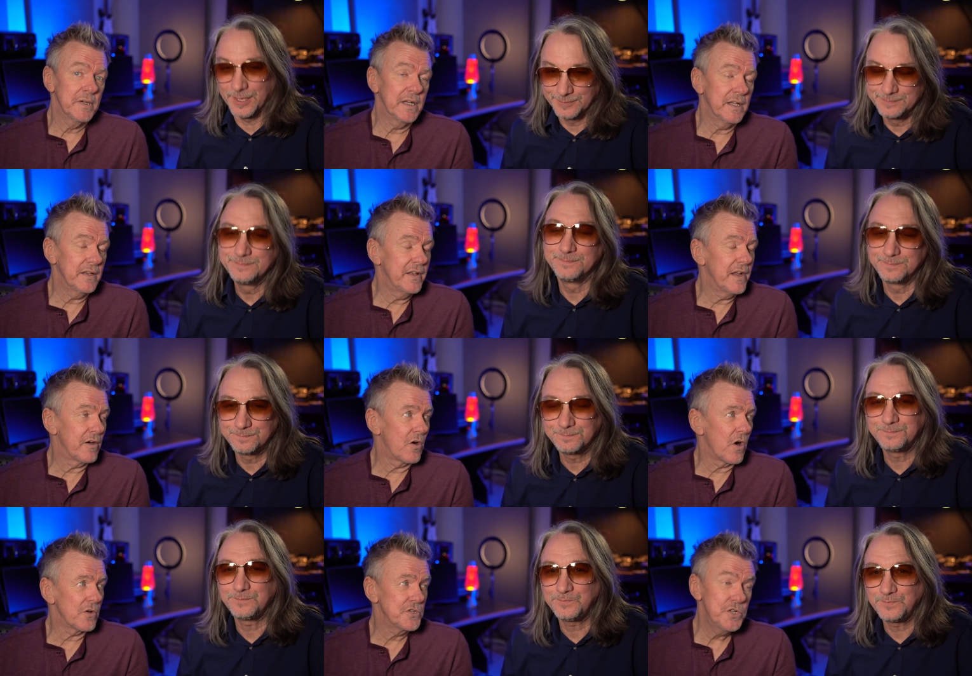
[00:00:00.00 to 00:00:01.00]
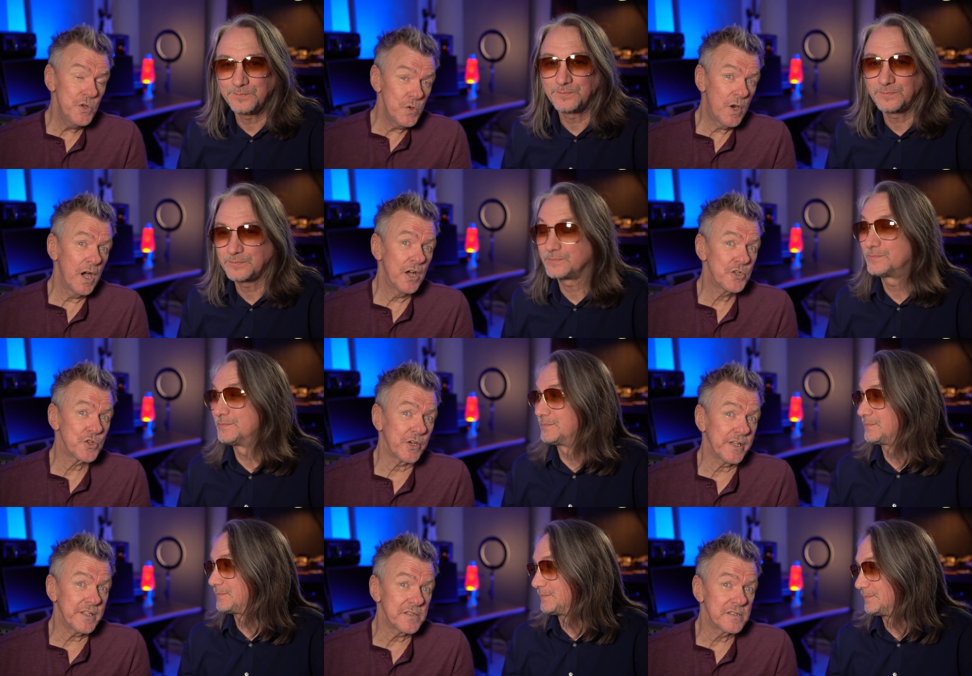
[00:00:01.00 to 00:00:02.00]
Speaker 1: but there are two
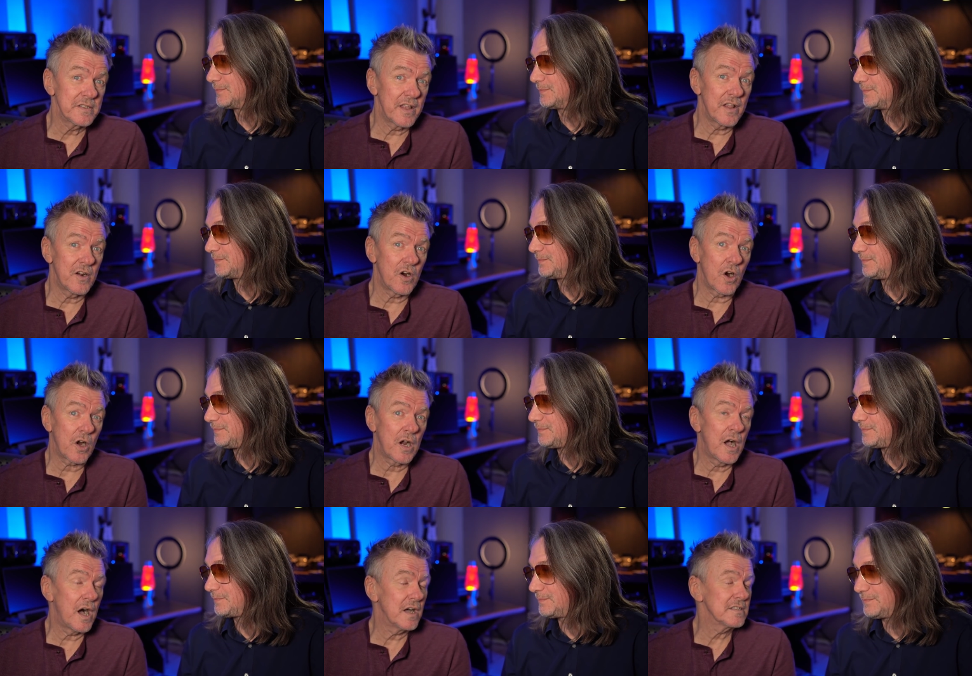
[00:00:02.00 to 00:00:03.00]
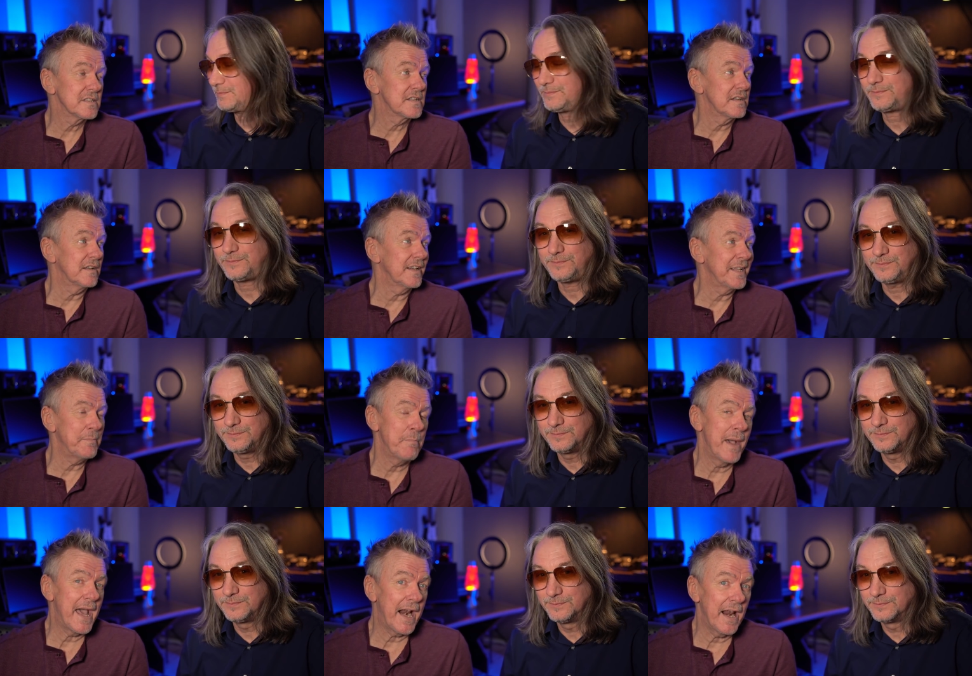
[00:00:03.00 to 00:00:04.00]
countries that are constantly
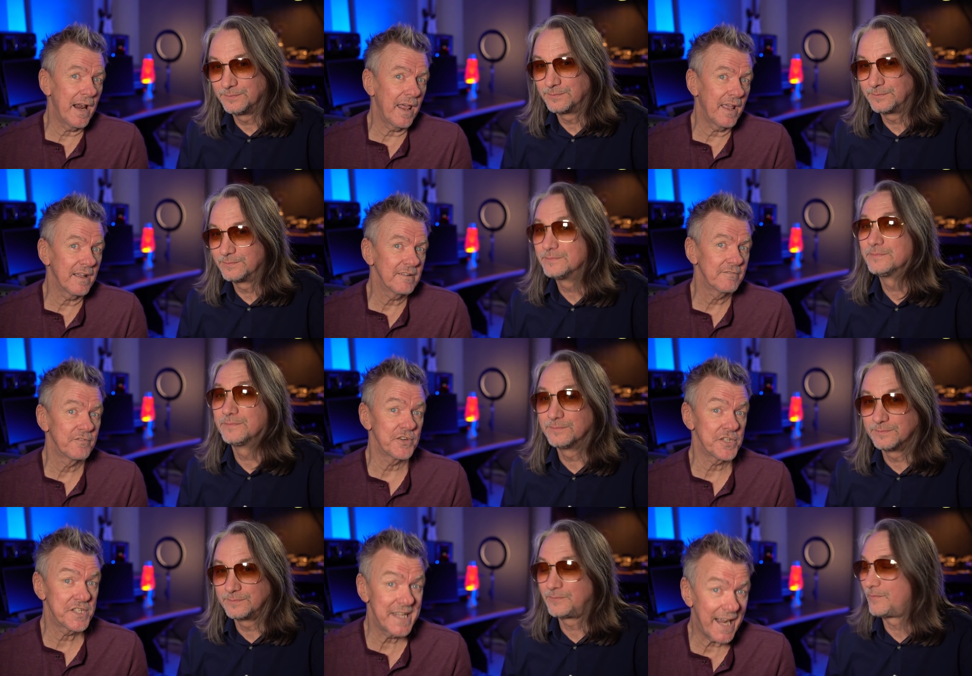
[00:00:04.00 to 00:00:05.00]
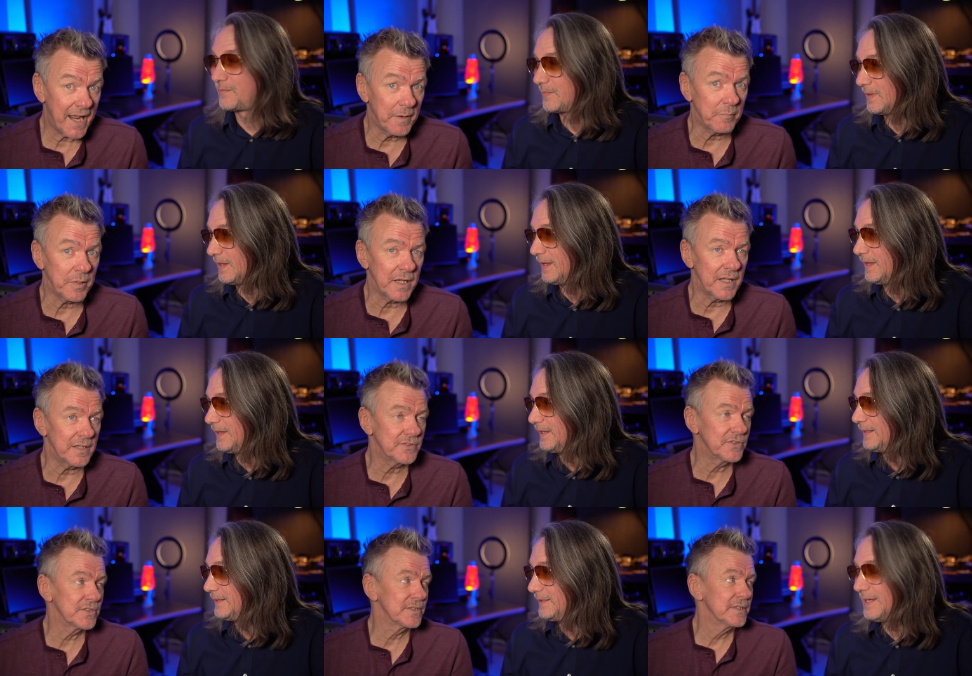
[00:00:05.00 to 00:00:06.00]
battling for second
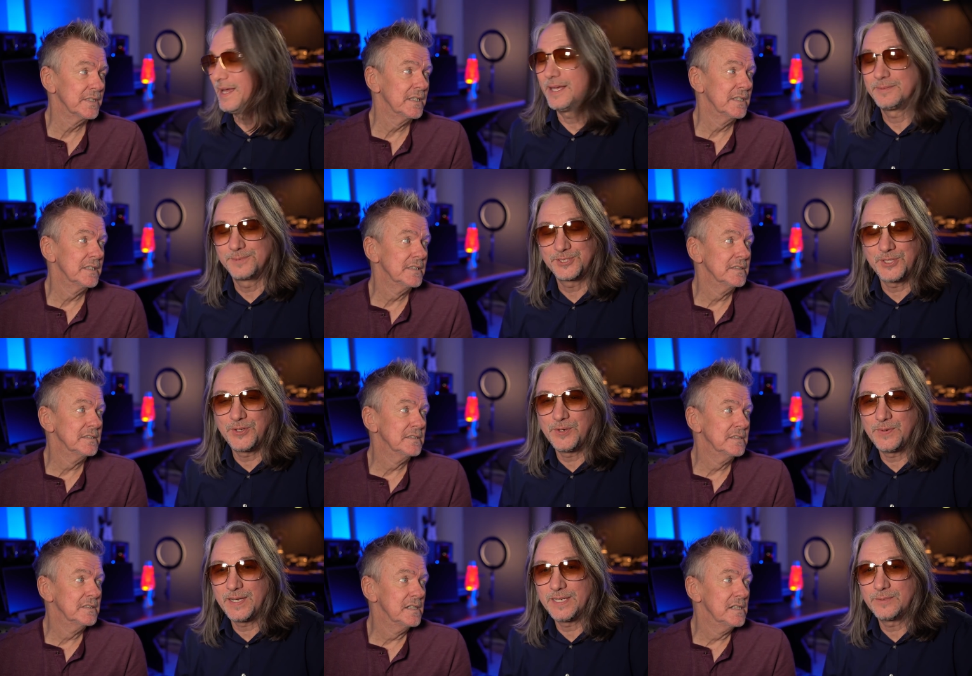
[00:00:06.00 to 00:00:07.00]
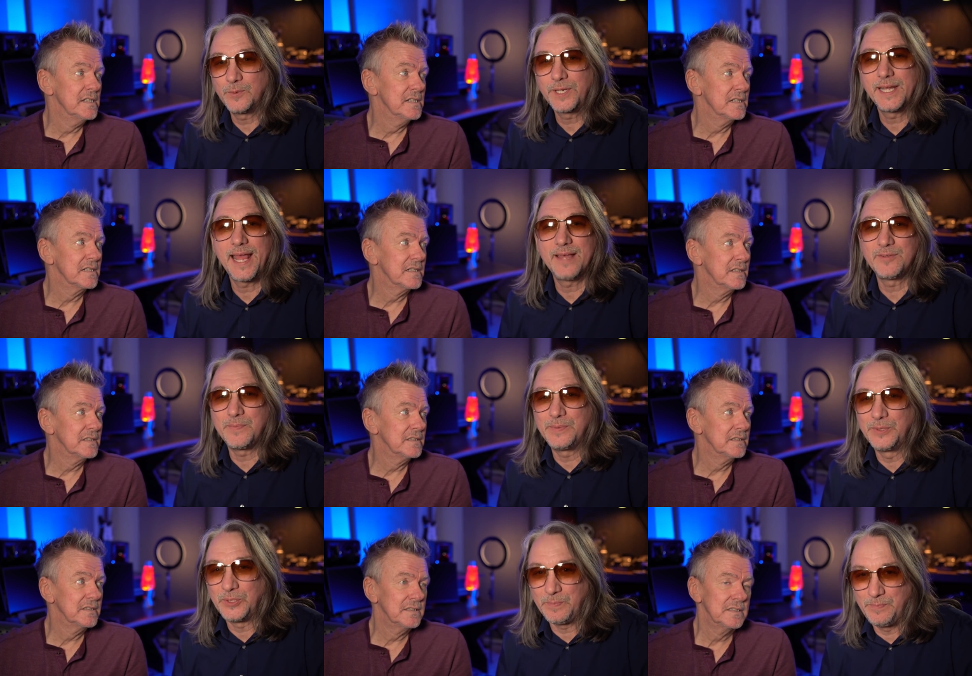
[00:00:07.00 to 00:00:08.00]
place.
Speaker 2: Yeah. So, uh, we're going to have a
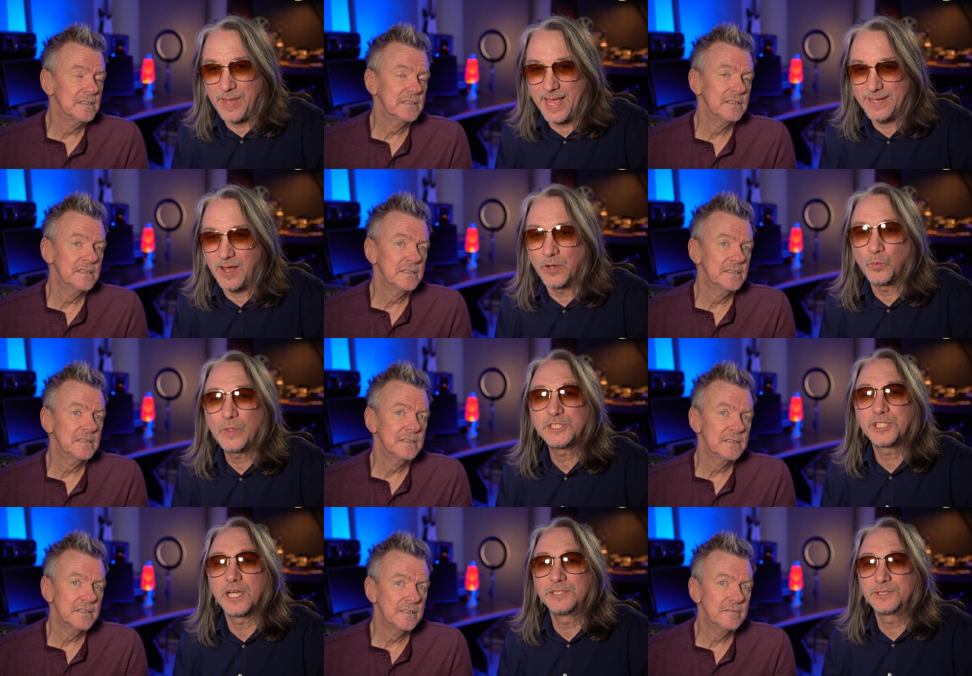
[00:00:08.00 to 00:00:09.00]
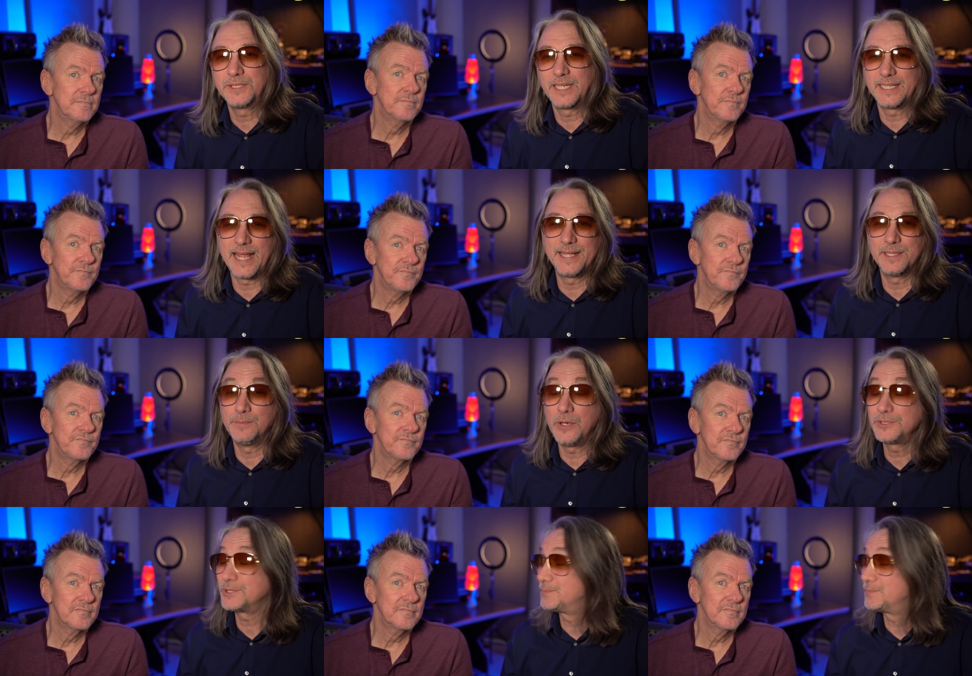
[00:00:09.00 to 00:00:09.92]
little bet on which country can add the most